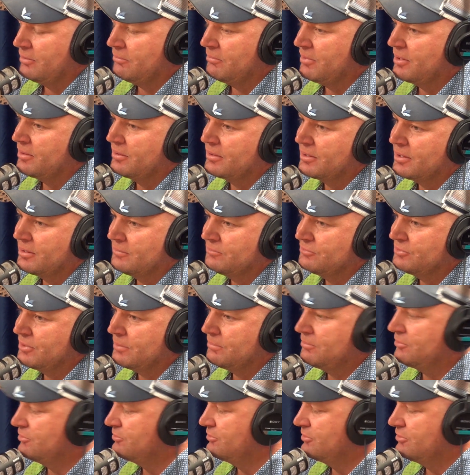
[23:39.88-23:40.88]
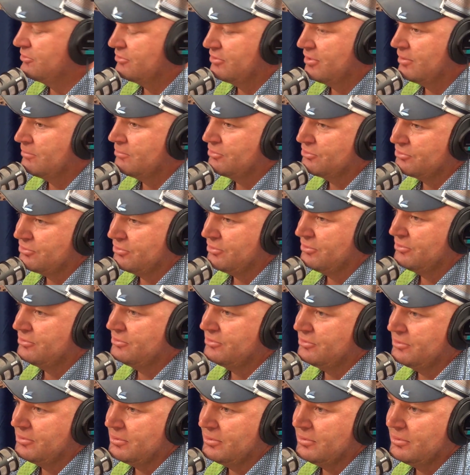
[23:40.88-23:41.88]
a mother comes up and sits down
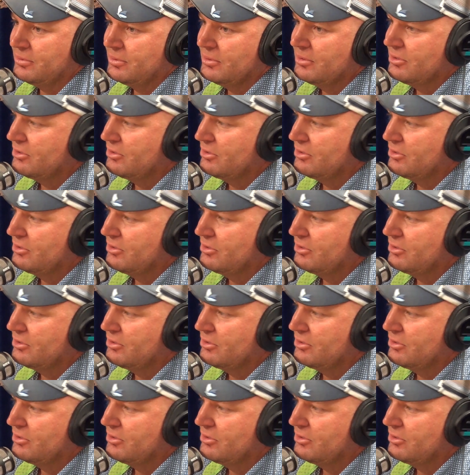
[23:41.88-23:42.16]
beside you and